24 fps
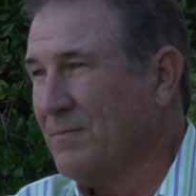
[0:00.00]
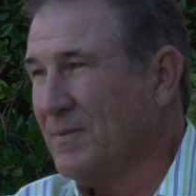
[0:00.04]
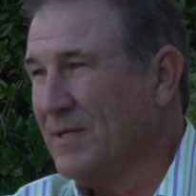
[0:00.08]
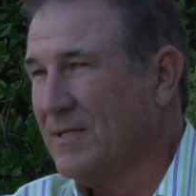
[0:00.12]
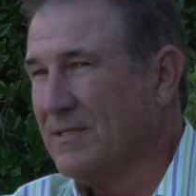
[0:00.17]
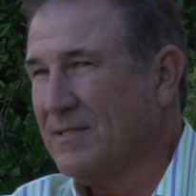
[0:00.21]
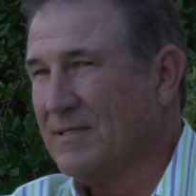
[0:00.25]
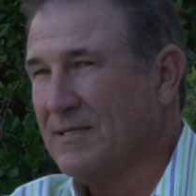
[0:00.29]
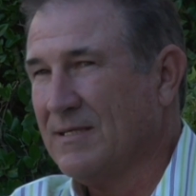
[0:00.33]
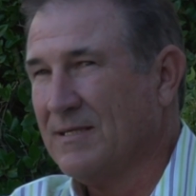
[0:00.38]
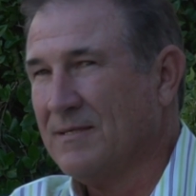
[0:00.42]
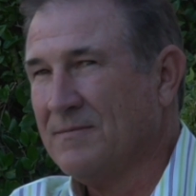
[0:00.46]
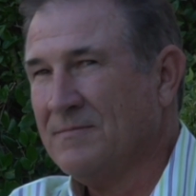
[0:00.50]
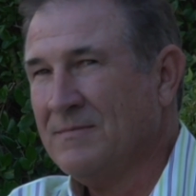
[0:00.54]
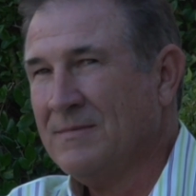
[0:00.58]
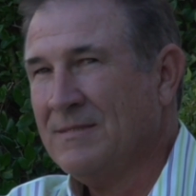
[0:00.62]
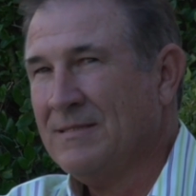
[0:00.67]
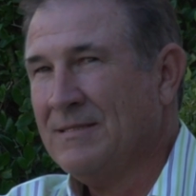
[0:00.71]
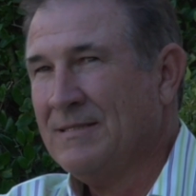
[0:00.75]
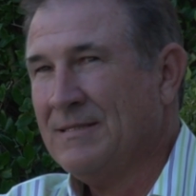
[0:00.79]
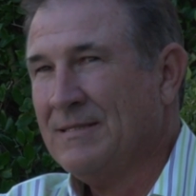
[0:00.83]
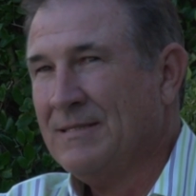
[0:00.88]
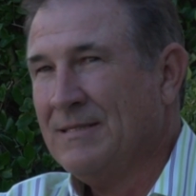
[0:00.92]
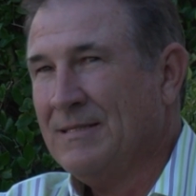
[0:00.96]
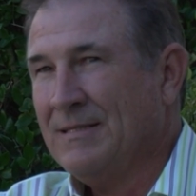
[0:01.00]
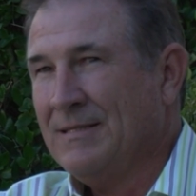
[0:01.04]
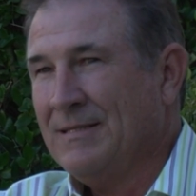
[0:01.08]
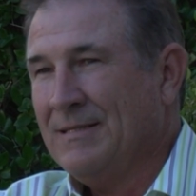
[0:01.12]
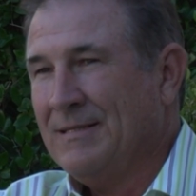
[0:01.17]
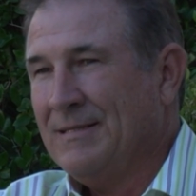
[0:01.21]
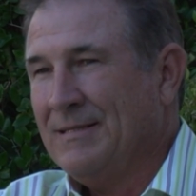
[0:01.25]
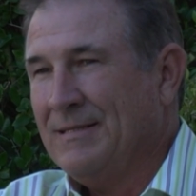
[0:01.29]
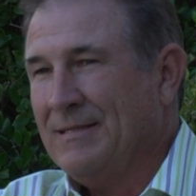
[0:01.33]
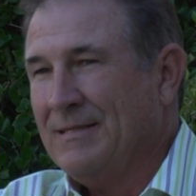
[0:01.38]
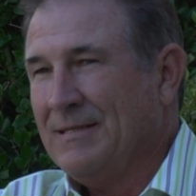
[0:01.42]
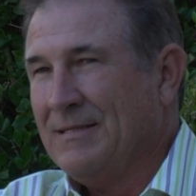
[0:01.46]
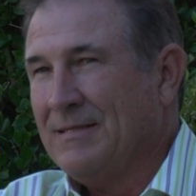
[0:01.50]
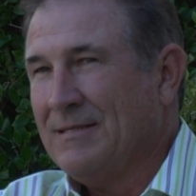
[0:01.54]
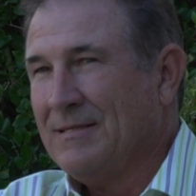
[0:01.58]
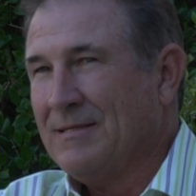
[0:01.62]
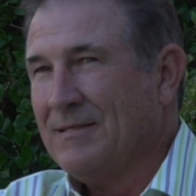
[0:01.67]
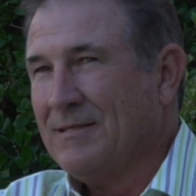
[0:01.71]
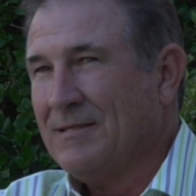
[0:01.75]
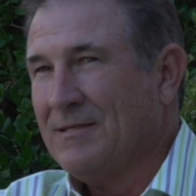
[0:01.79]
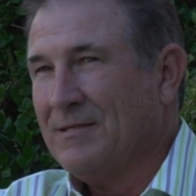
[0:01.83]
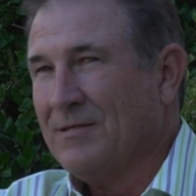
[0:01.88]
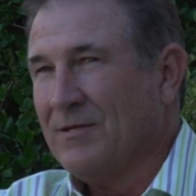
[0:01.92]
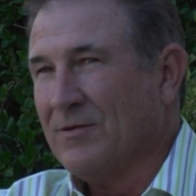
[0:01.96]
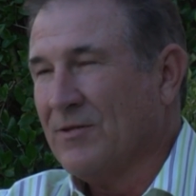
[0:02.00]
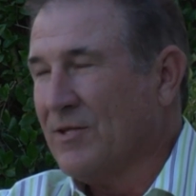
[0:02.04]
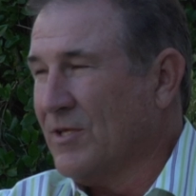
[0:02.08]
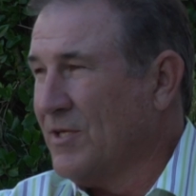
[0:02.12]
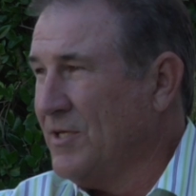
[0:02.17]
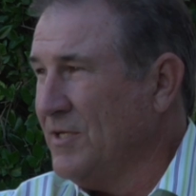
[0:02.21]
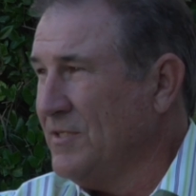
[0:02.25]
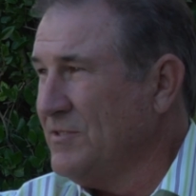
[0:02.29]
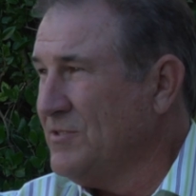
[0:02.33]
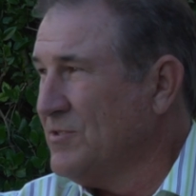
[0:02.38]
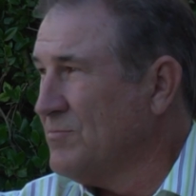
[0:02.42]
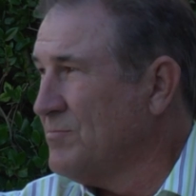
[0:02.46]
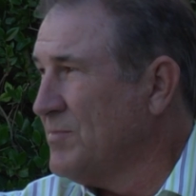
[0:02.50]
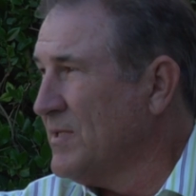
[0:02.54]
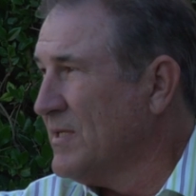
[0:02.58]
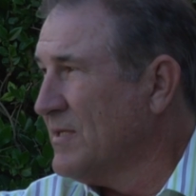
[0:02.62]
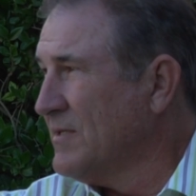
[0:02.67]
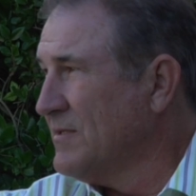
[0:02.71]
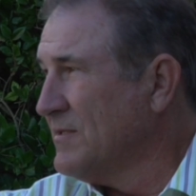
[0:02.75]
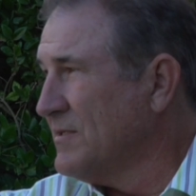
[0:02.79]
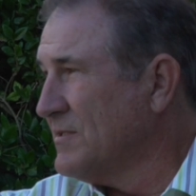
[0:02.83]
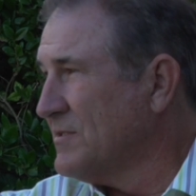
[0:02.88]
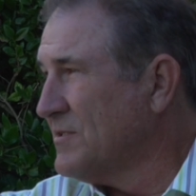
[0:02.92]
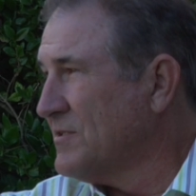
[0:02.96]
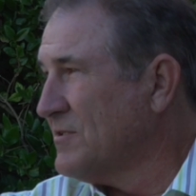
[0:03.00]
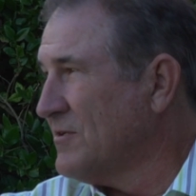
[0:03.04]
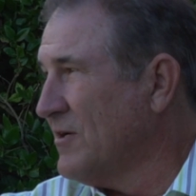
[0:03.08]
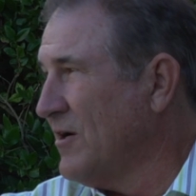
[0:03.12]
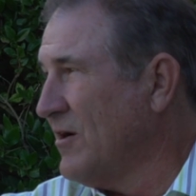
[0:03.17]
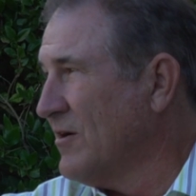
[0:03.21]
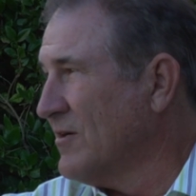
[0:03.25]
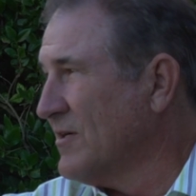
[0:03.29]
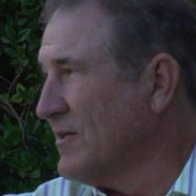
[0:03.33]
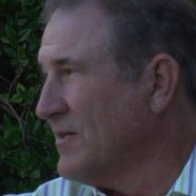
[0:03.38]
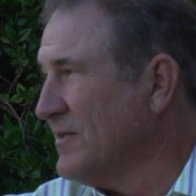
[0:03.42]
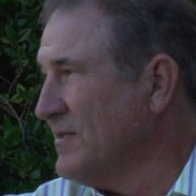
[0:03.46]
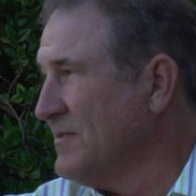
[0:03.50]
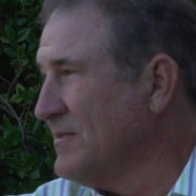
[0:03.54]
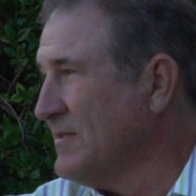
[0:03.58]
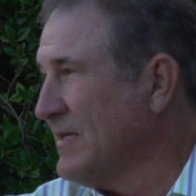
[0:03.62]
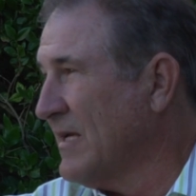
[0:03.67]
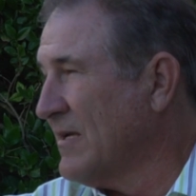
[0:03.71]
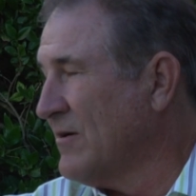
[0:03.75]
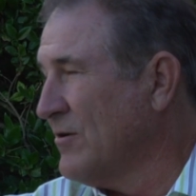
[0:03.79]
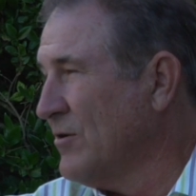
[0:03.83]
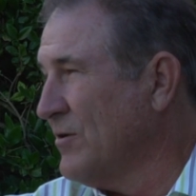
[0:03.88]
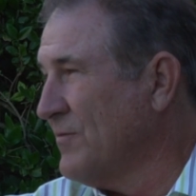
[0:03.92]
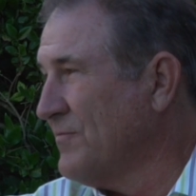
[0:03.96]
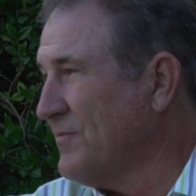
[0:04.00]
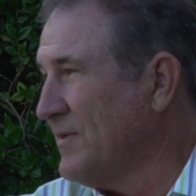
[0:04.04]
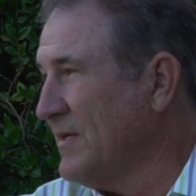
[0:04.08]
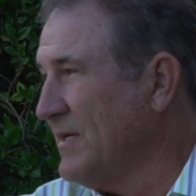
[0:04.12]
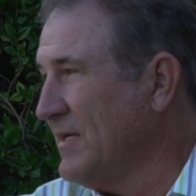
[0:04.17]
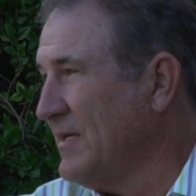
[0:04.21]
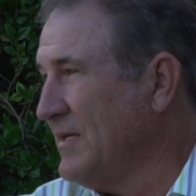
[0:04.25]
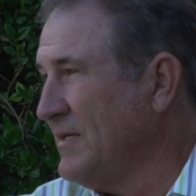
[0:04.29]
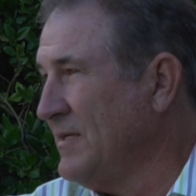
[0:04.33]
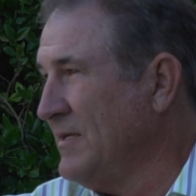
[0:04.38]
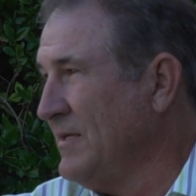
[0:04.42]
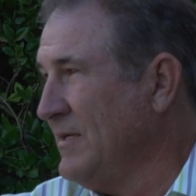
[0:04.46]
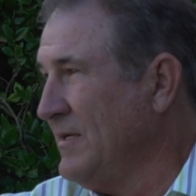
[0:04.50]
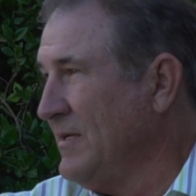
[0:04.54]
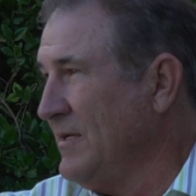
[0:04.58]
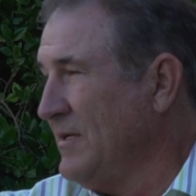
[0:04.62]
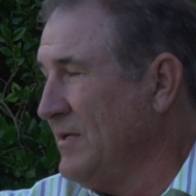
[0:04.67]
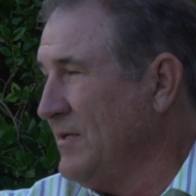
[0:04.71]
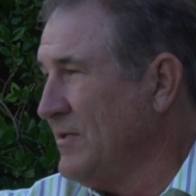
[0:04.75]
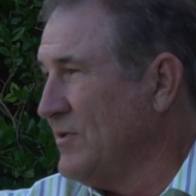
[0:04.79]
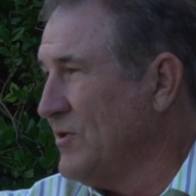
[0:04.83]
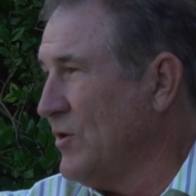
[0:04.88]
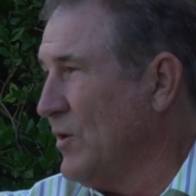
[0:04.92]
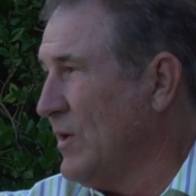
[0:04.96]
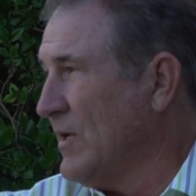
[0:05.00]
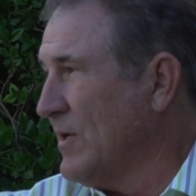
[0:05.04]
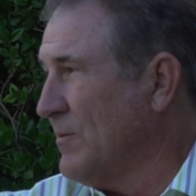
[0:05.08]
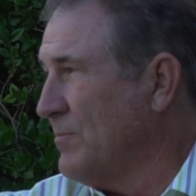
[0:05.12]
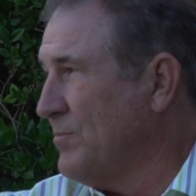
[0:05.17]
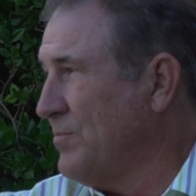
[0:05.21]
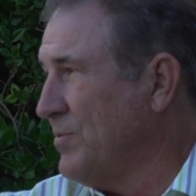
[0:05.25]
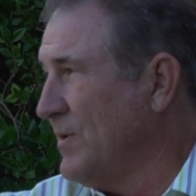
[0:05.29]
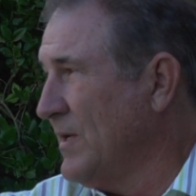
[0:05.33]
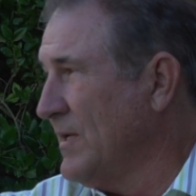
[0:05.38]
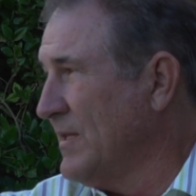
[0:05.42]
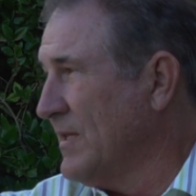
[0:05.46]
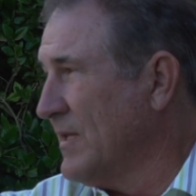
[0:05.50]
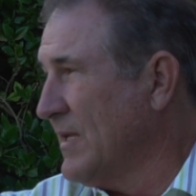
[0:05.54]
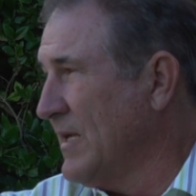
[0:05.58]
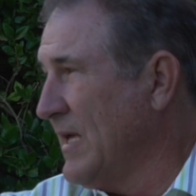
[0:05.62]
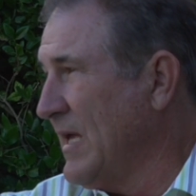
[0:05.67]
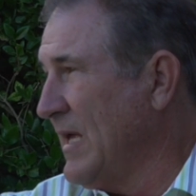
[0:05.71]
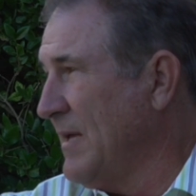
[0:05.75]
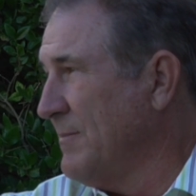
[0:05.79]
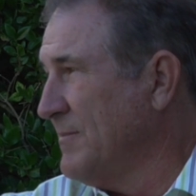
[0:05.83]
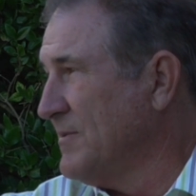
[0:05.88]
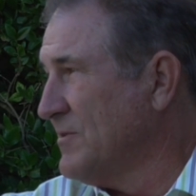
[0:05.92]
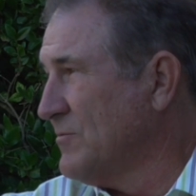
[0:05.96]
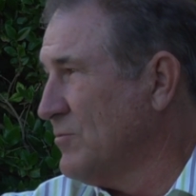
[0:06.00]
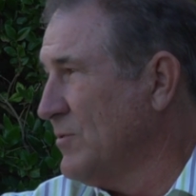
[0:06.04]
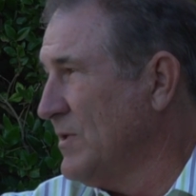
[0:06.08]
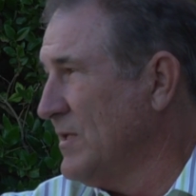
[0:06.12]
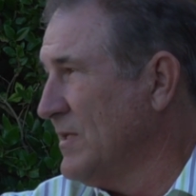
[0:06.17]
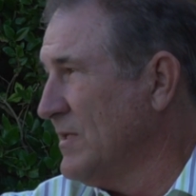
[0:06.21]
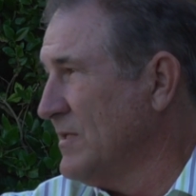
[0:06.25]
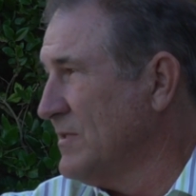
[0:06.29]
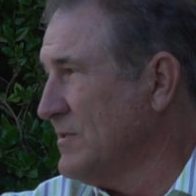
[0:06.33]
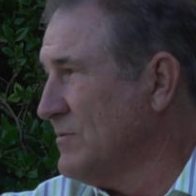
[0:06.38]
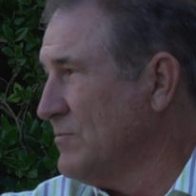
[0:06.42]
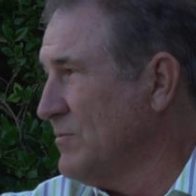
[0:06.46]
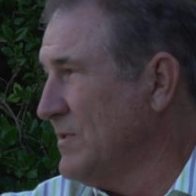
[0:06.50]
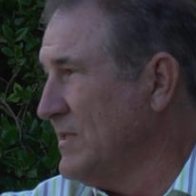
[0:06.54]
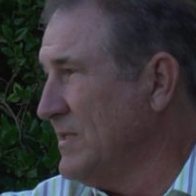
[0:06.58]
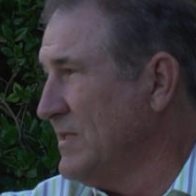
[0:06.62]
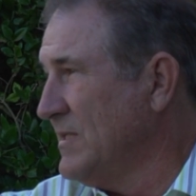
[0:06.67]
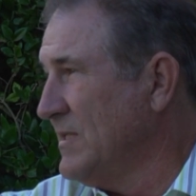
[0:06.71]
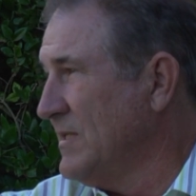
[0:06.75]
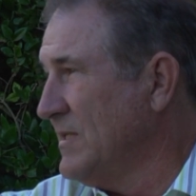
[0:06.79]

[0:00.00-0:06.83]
But, you know, the kids are bigger, they're stronger. I don't know if they know how to play the game as well as we